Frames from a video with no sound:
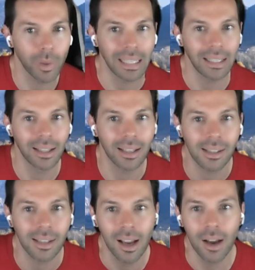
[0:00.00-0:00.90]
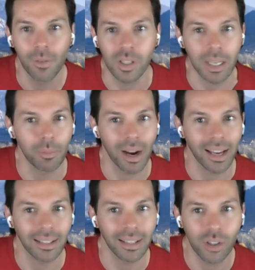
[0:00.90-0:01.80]
We need this for team
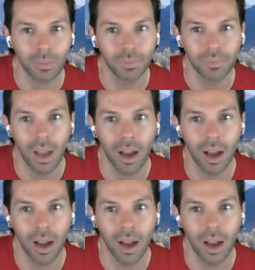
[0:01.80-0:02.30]
recognition.